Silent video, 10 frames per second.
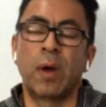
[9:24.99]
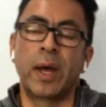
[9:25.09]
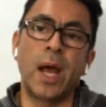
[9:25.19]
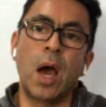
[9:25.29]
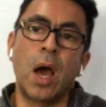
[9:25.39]

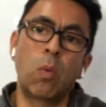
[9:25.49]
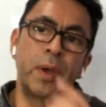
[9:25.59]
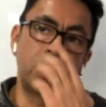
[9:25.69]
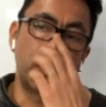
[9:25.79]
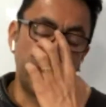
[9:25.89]
Right now,
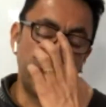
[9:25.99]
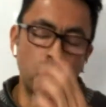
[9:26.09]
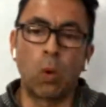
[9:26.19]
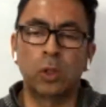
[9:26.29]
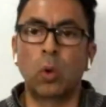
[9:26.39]
with the
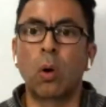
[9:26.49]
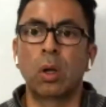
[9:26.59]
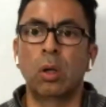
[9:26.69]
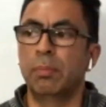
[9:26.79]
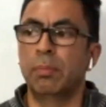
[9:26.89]
eviction
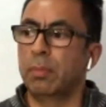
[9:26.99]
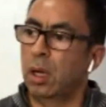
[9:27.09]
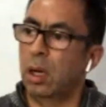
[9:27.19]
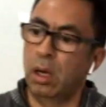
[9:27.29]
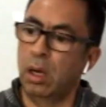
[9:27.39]
moratorium